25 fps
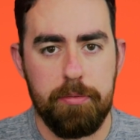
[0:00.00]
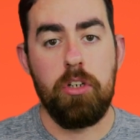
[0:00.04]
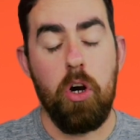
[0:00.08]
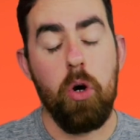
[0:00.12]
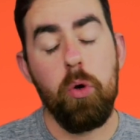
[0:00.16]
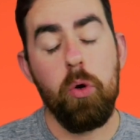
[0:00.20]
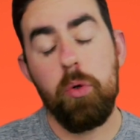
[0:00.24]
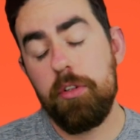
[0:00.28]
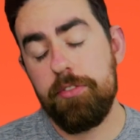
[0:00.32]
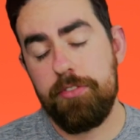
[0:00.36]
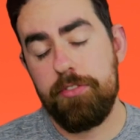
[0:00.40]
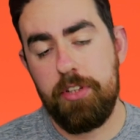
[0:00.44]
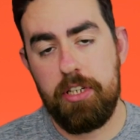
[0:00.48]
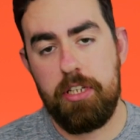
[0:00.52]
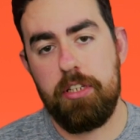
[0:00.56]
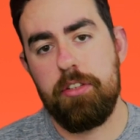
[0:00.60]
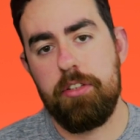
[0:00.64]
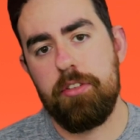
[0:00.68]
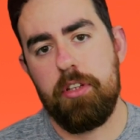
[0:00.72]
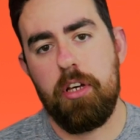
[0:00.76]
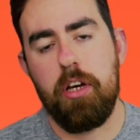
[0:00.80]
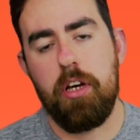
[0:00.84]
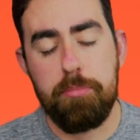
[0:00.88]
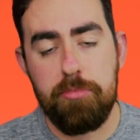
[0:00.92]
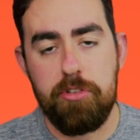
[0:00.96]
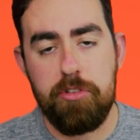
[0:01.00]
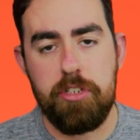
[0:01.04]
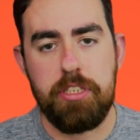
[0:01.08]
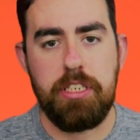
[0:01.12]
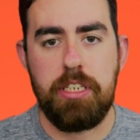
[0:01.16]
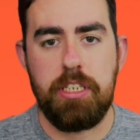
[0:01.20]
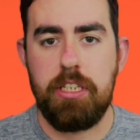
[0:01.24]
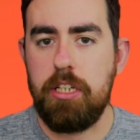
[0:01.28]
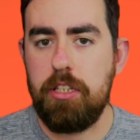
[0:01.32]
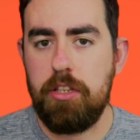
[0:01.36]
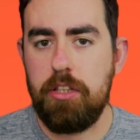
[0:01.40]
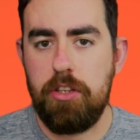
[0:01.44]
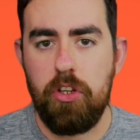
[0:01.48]
All of these are
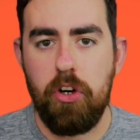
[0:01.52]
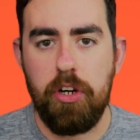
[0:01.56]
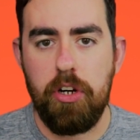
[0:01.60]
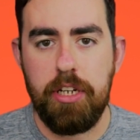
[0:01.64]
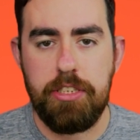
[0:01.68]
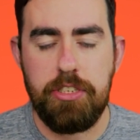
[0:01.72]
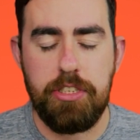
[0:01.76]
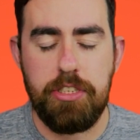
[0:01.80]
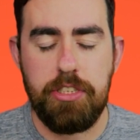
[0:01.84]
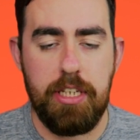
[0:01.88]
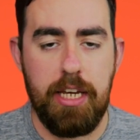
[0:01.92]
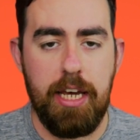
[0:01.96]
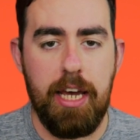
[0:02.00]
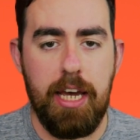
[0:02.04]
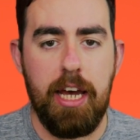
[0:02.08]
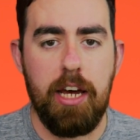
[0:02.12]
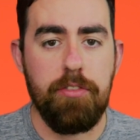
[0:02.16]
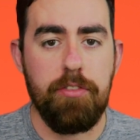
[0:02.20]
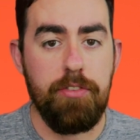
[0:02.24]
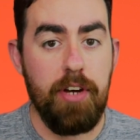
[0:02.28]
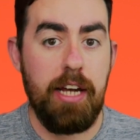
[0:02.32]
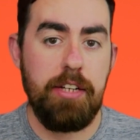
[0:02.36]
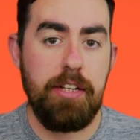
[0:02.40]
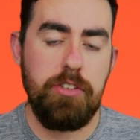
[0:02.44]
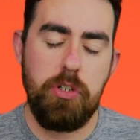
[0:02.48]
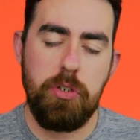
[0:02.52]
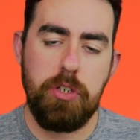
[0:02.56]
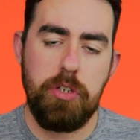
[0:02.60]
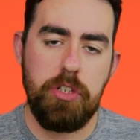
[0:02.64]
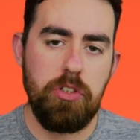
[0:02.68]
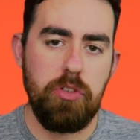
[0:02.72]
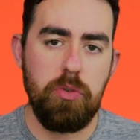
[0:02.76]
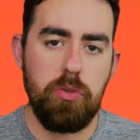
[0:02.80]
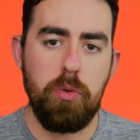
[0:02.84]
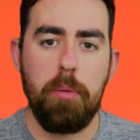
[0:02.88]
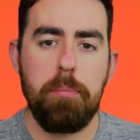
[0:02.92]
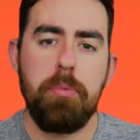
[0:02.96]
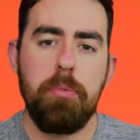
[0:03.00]
pretty nice to have and you can
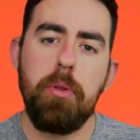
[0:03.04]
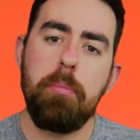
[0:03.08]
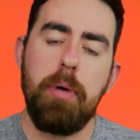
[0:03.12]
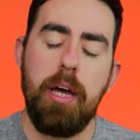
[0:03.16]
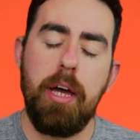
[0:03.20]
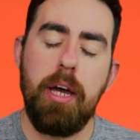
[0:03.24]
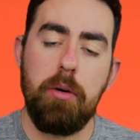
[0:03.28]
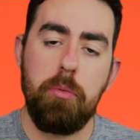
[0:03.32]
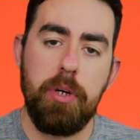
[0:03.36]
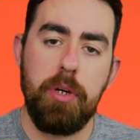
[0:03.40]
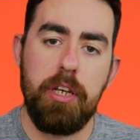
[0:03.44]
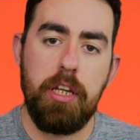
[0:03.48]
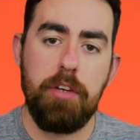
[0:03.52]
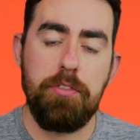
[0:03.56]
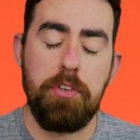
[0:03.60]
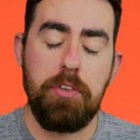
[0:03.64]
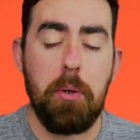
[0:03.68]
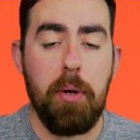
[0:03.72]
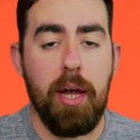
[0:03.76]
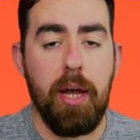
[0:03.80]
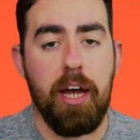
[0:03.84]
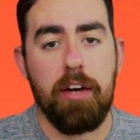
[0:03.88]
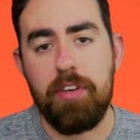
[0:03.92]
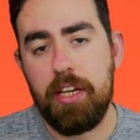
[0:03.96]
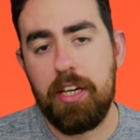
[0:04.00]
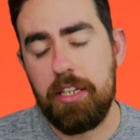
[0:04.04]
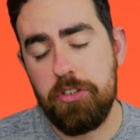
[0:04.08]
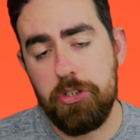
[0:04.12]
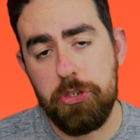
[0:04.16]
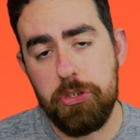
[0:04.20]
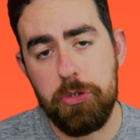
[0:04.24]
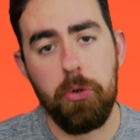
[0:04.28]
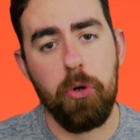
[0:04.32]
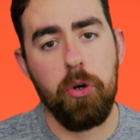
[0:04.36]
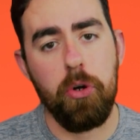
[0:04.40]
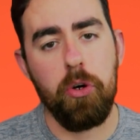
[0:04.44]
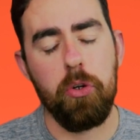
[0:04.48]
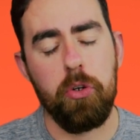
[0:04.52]
swap them out whenever you have a
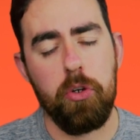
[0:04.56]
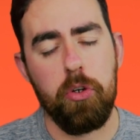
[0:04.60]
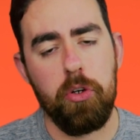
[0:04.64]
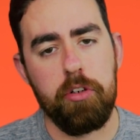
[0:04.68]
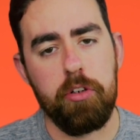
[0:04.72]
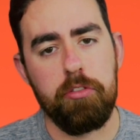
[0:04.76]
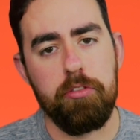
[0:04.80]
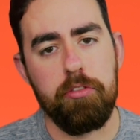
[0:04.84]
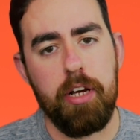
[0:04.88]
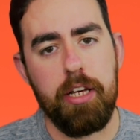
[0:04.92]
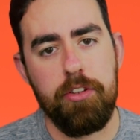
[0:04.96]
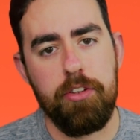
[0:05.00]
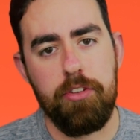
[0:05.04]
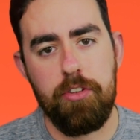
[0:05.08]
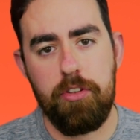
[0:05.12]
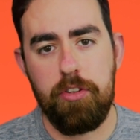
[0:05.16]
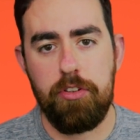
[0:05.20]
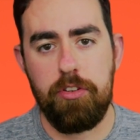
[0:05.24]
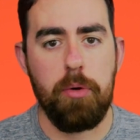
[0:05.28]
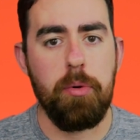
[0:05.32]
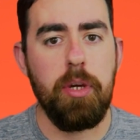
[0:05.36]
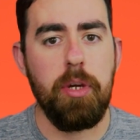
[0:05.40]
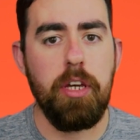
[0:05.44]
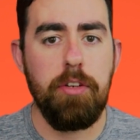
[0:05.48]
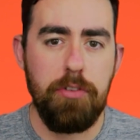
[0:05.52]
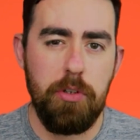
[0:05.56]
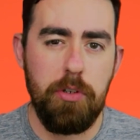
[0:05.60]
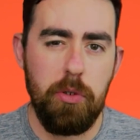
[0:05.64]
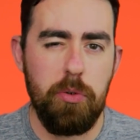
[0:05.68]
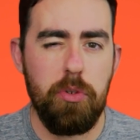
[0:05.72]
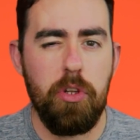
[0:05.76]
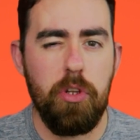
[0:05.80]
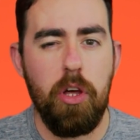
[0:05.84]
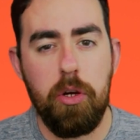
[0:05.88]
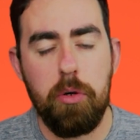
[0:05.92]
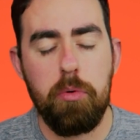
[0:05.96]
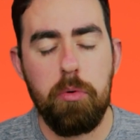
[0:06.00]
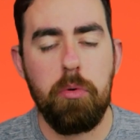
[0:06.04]
short or long rest. So if you
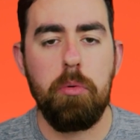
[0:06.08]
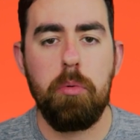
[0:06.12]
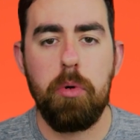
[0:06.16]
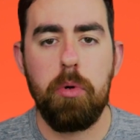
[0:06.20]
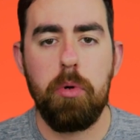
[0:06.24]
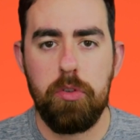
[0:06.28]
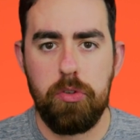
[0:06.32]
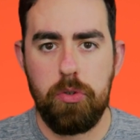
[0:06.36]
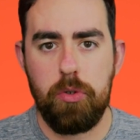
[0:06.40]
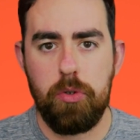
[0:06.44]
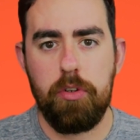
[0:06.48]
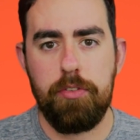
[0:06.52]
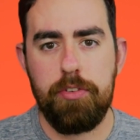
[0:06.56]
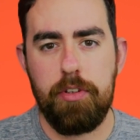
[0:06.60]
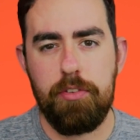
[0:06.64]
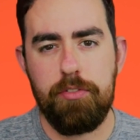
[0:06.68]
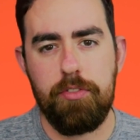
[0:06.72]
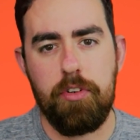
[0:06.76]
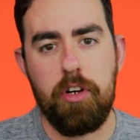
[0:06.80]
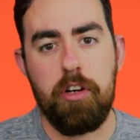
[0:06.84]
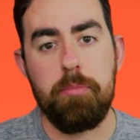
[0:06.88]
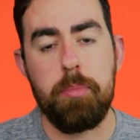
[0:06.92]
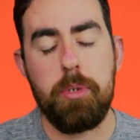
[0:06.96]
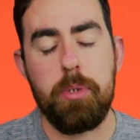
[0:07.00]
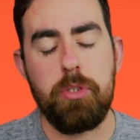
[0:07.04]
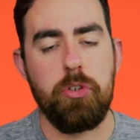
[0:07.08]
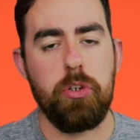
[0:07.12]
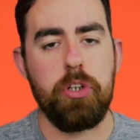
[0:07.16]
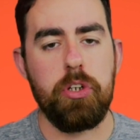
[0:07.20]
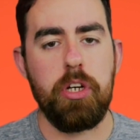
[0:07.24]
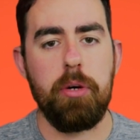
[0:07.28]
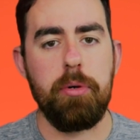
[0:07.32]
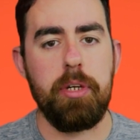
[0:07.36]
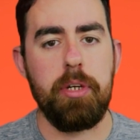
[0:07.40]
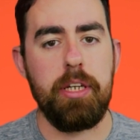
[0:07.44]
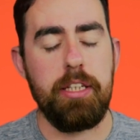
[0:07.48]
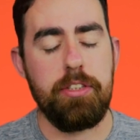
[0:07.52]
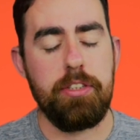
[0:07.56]
know what, what sort of environment you're
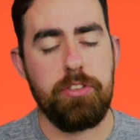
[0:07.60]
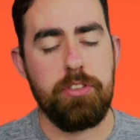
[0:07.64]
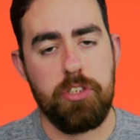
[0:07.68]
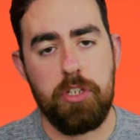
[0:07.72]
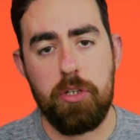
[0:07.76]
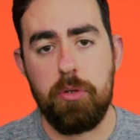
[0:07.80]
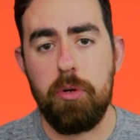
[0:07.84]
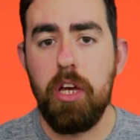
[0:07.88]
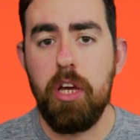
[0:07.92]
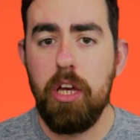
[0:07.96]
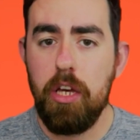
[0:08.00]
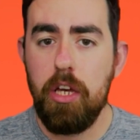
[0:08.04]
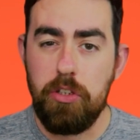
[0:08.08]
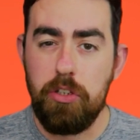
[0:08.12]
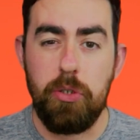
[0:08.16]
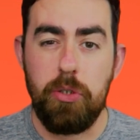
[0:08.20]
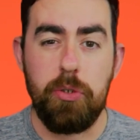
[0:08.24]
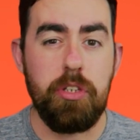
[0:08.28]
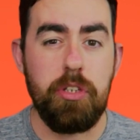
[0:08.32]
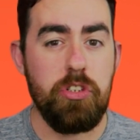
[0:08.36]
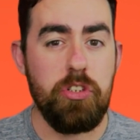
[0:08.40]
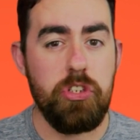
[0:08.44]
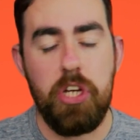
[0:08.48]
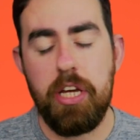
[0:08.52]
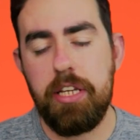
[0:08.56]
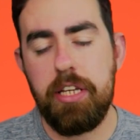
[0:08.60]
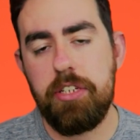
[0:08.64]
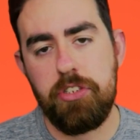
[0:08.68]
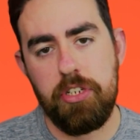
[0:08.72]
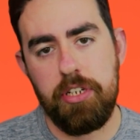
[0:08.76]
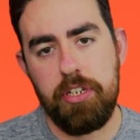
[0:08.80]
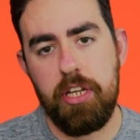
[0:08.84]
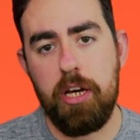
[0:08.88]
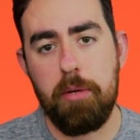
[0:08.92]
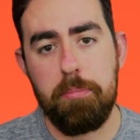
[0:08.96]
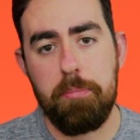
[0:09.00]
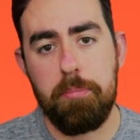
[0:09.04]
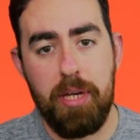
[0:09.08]
going into, you can change it
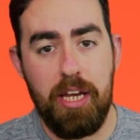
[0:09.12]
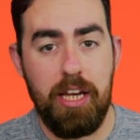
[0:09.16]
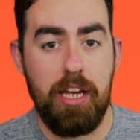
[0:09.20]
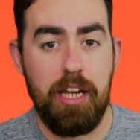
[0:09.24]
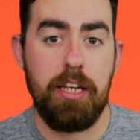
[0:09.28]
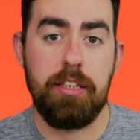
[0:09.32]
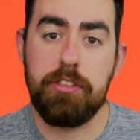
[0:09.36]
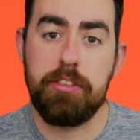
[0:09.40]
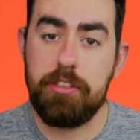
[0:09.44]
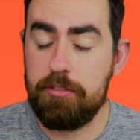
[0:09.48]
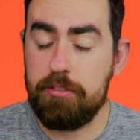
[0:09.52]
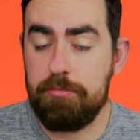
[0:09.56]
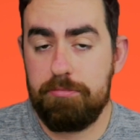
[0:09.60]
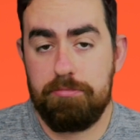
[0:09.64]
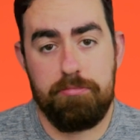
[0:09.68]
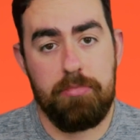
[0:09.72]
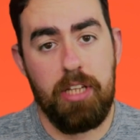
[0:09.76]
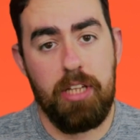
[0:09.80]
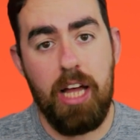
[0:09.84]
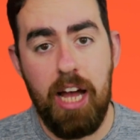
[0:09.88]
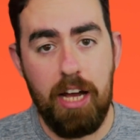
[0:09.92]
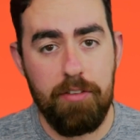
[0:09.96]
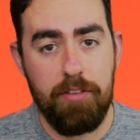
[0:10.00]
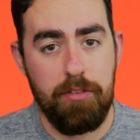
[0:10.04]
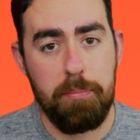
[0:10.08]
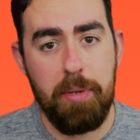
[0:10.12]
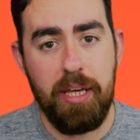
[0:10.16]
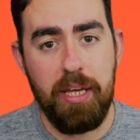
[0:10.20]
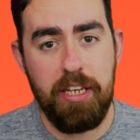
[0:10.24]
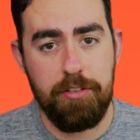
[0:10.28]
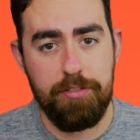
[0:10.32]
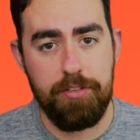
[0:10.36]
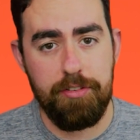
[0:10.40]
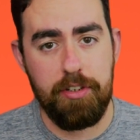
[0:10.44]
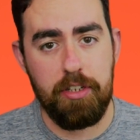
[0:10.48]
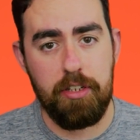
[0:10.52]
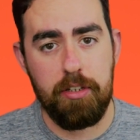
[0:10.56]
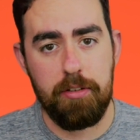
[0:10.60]
up and have a
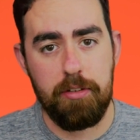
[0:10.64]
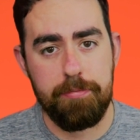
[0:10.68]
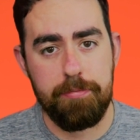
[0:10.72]
benefit.